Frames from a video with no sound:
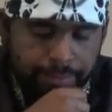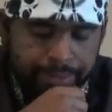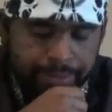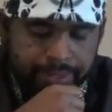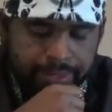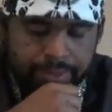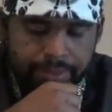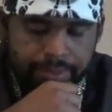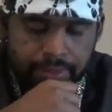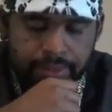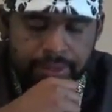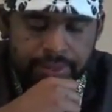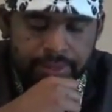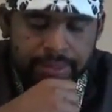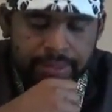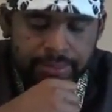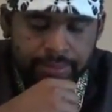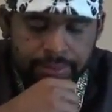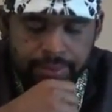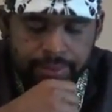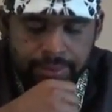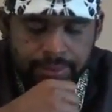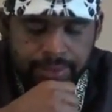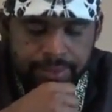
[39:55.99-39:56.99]
Deuteronomy
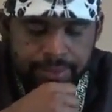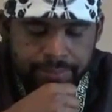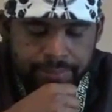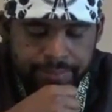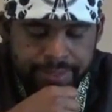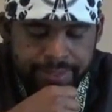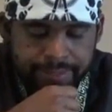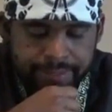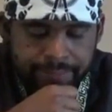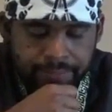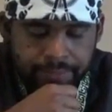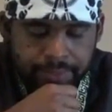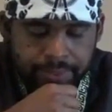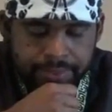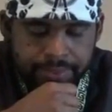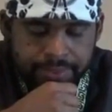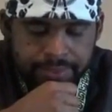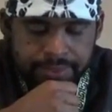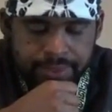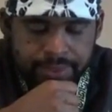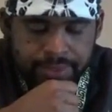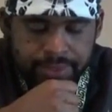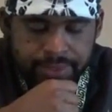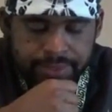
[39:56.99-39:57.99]
chapter 33,
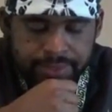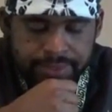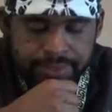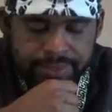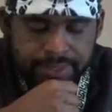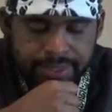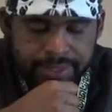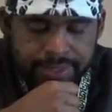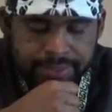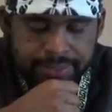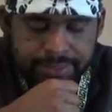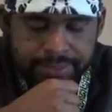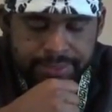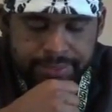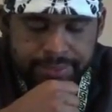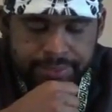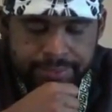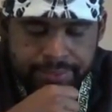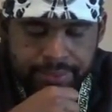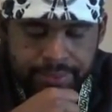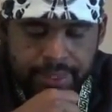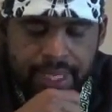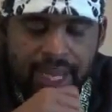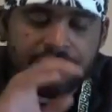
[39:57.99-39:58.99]
verse
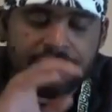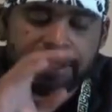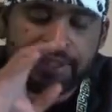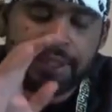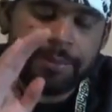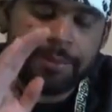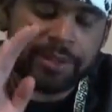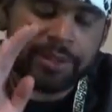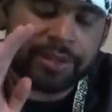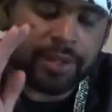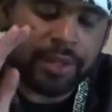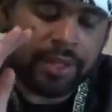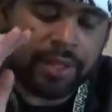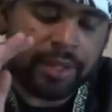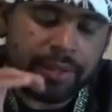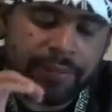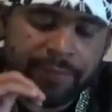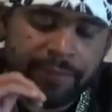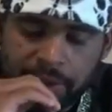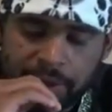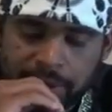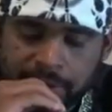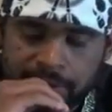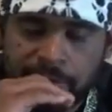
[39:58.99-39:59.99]
6. Actually, I'm gonna
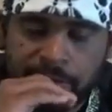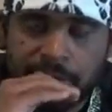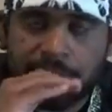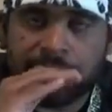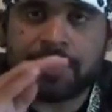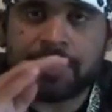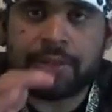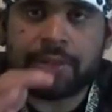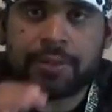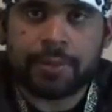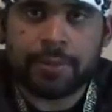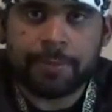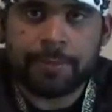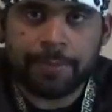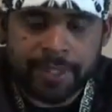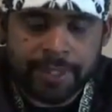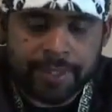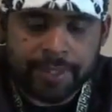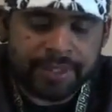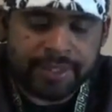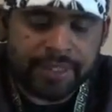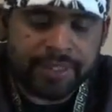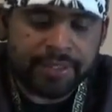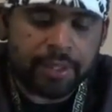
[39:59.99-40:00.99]
start at the first verse,
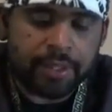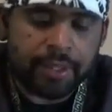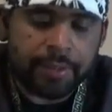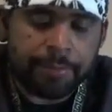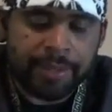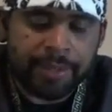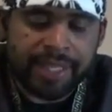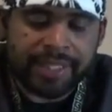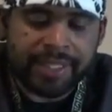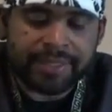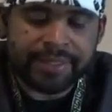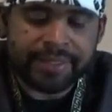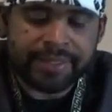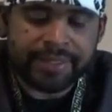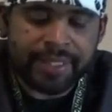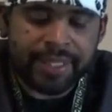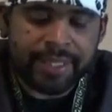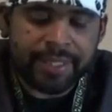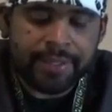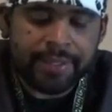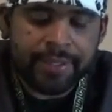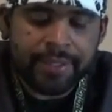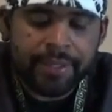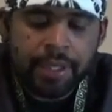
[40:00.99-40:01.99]
because these are the
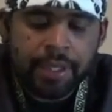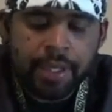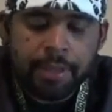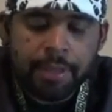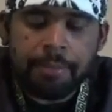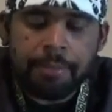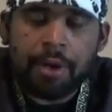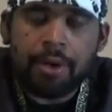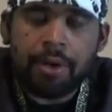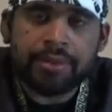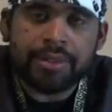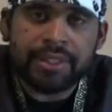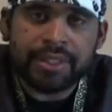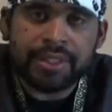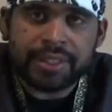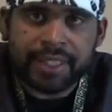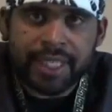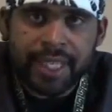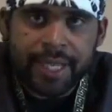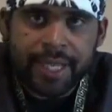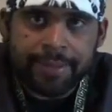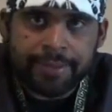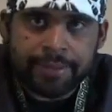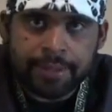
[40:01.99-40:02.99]
blessings that
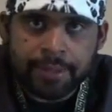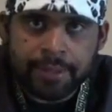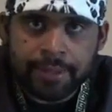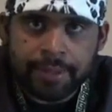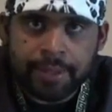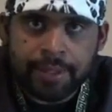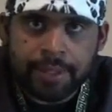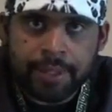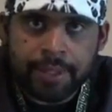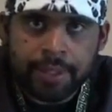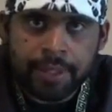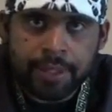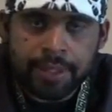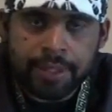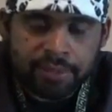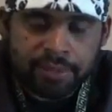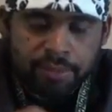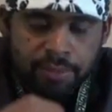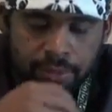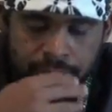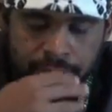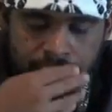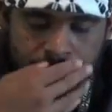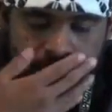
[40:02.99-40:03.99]
Moses gave to
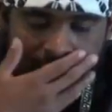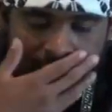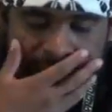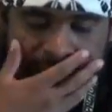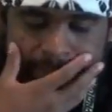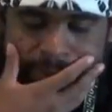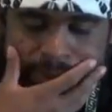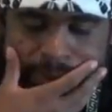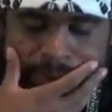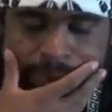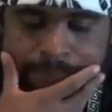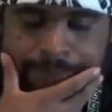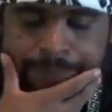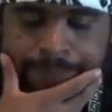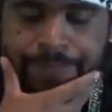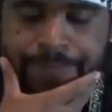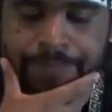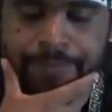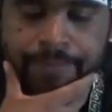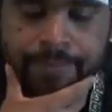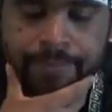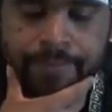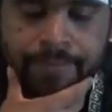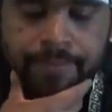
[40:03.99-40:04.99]
the 12 tribes.
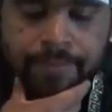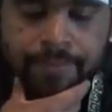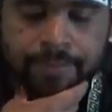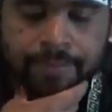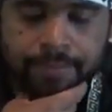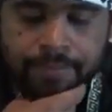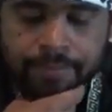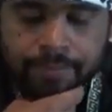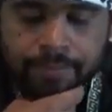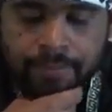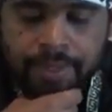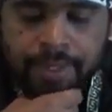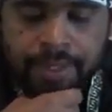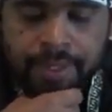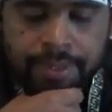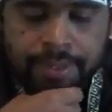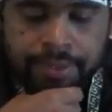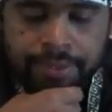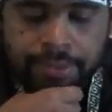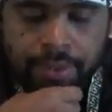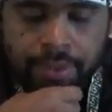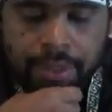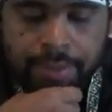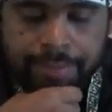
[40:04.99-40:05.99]

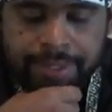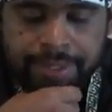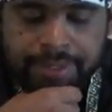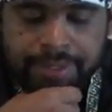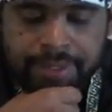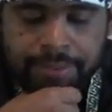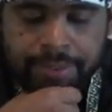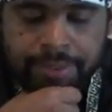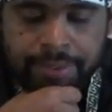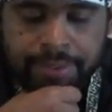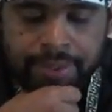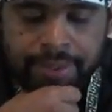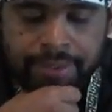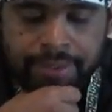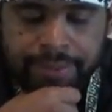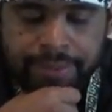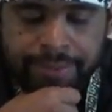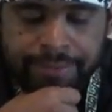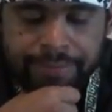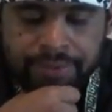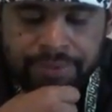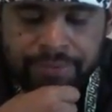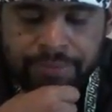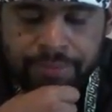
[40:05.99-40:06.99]
Deuteronomy chapter
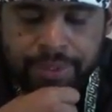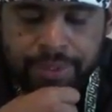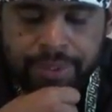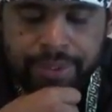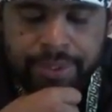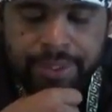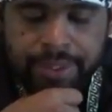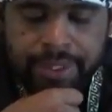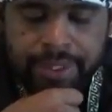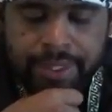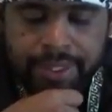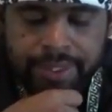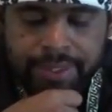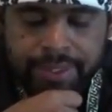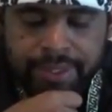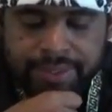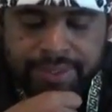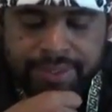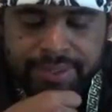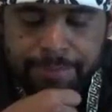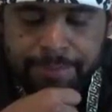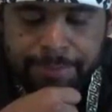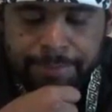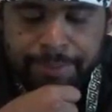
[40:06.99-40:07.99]
33, verse 1.
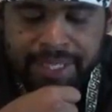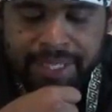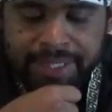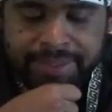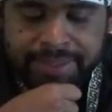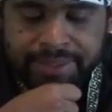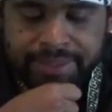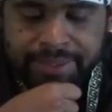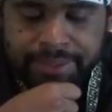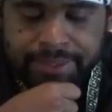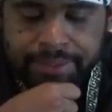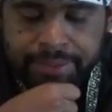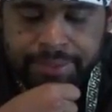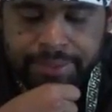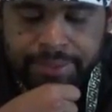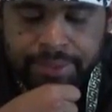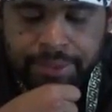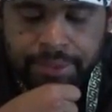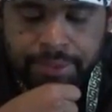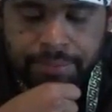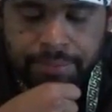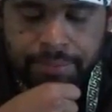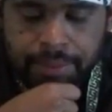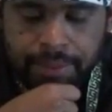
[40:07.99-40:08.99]
And this is the blessing
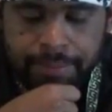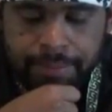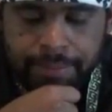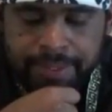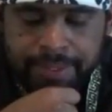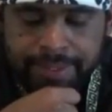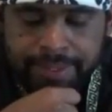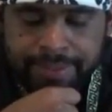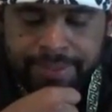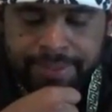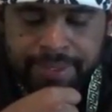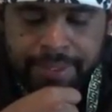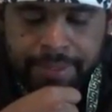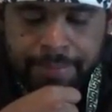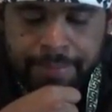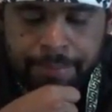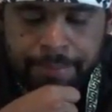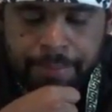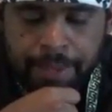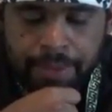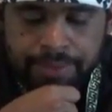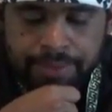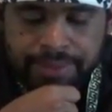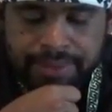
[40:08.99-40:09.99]
wherewith
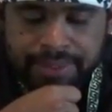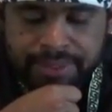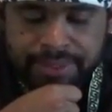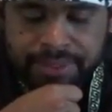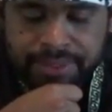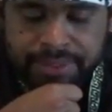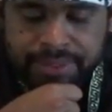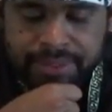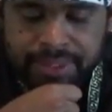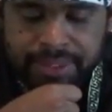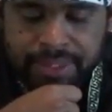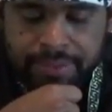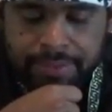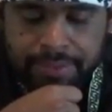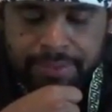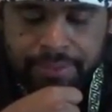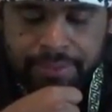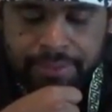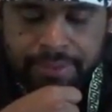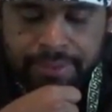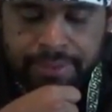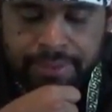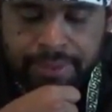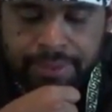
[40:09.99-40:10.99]
Moses, the son
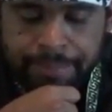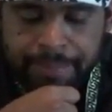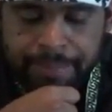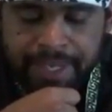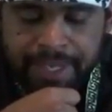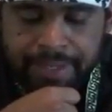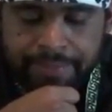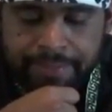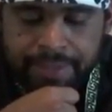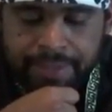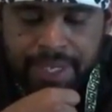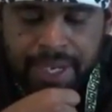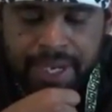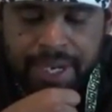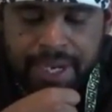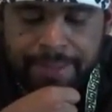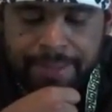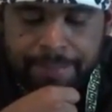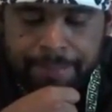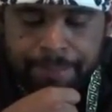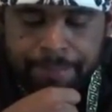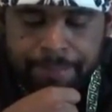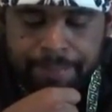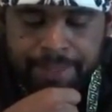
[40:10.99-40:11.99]
of the man of
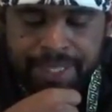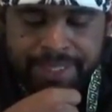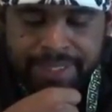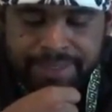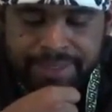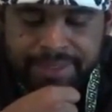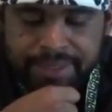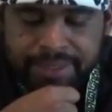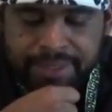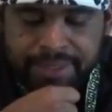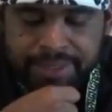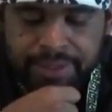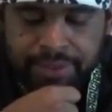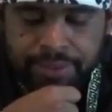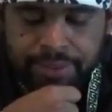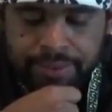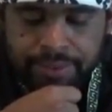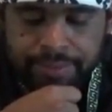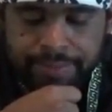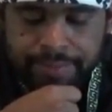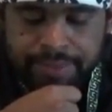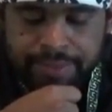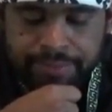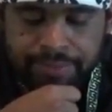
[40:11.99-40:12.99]
God, blessed the
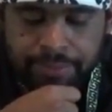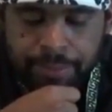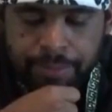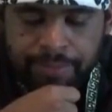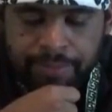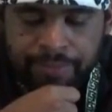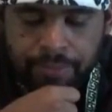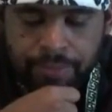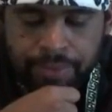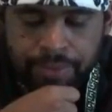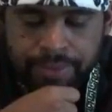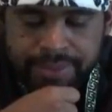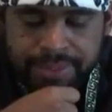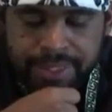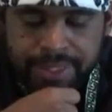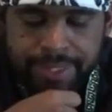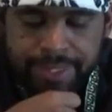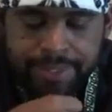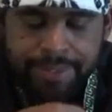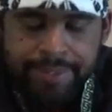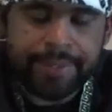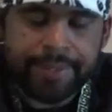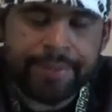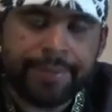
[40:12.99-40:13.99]
children of Israel before
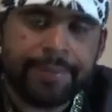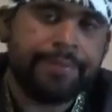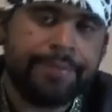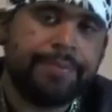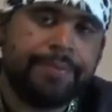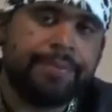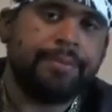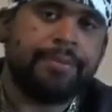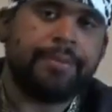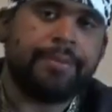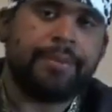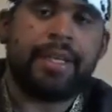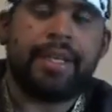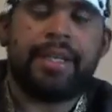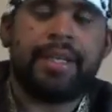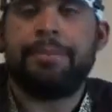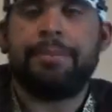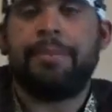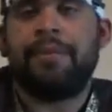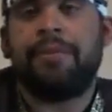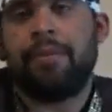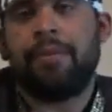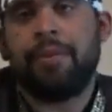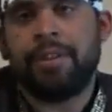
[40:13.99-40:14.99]
his death.
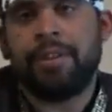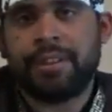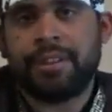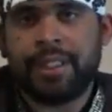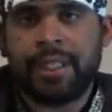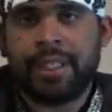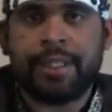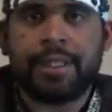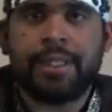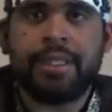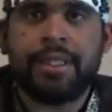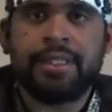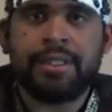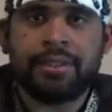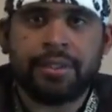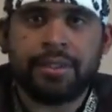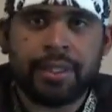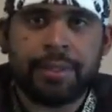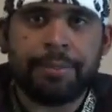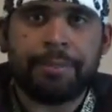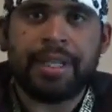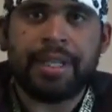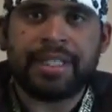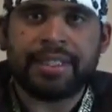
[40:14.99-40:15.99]
Okay, before his death,
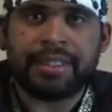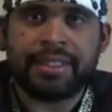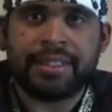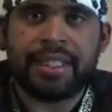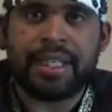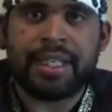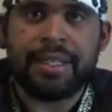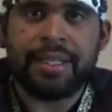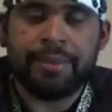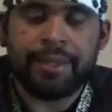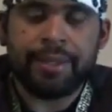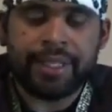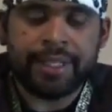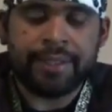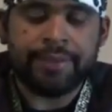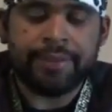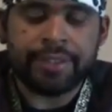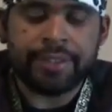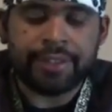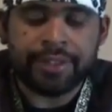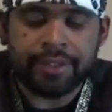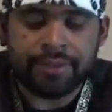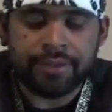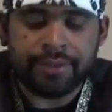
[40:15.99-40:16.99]
these are the blessings that he would
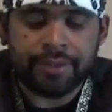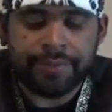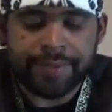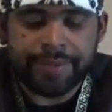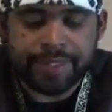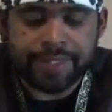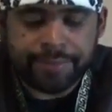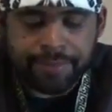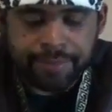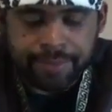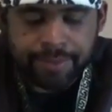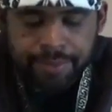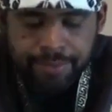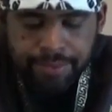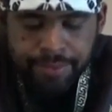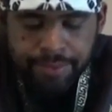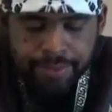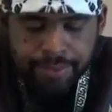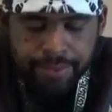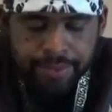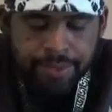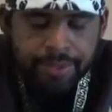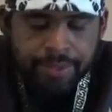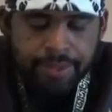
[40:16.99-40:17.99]
give the children of Israel.
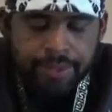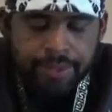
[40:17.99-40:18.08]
